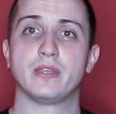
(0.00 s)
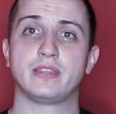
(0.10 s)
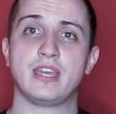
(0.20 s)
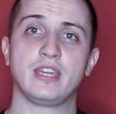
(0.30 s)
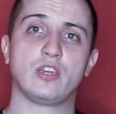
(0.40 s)

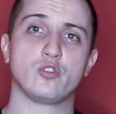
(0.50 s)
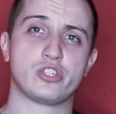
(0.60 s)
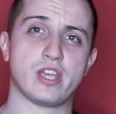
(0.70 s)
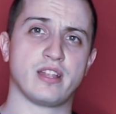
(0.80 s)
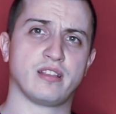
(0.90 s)
The thing you
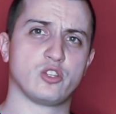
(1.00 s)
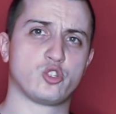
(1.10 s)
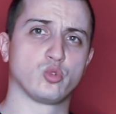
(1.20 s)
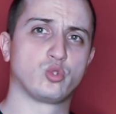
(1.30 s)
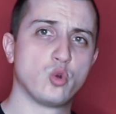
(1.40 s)

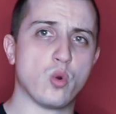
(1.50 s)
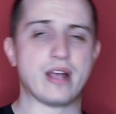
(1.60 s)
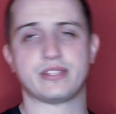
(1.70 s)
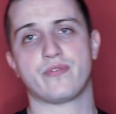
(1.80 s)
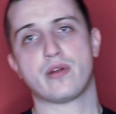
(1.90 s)
should do
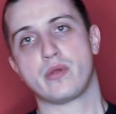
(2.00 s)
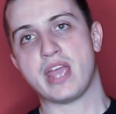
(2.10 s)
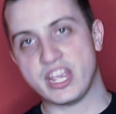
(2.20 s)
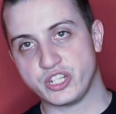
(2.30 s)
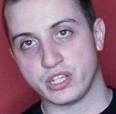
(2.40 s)
as a
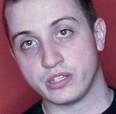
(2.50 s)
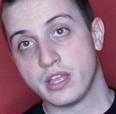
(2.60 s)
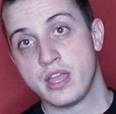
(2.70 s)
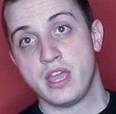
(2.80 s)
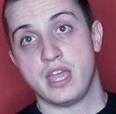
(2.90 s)

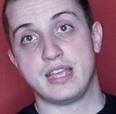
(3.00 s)
variation